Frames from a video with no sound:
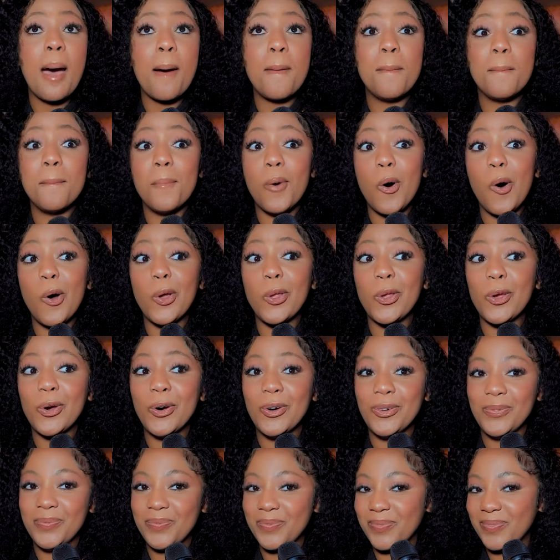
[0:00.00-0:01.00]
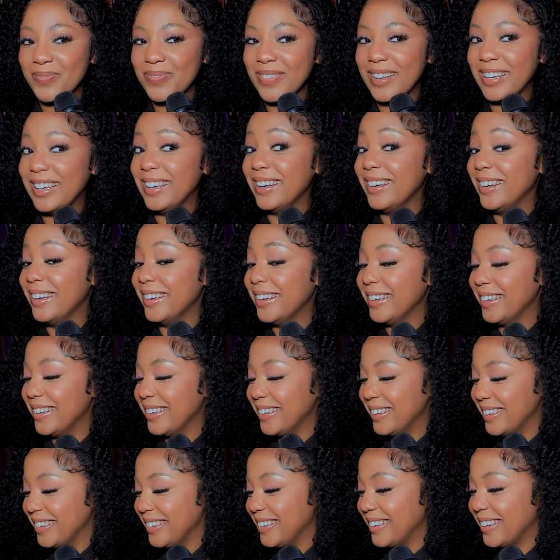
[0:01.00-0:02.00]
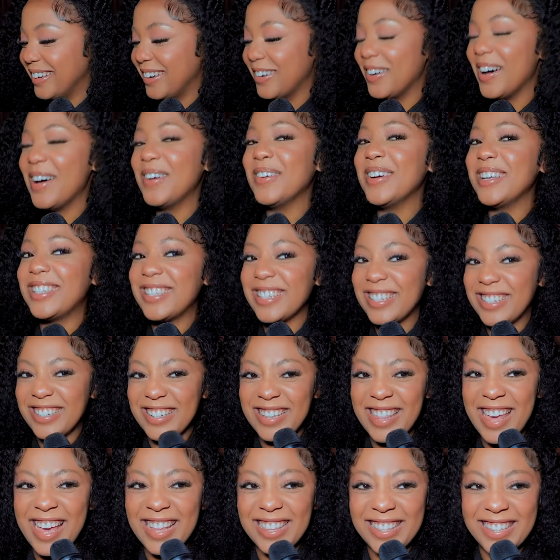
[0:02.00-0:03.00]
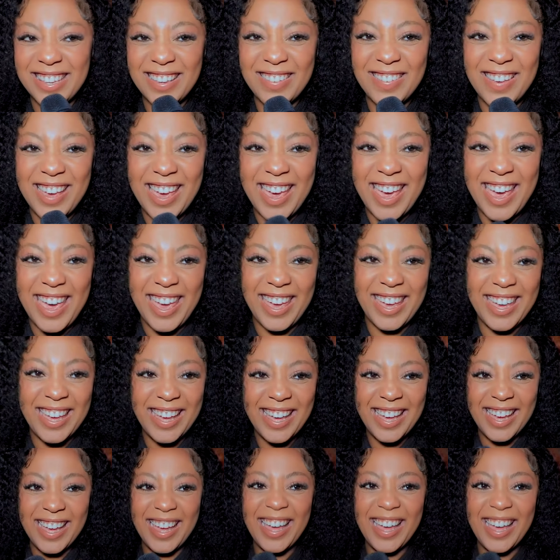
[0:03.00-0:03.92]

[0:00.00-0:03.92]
Moyo. Why would you do that to me?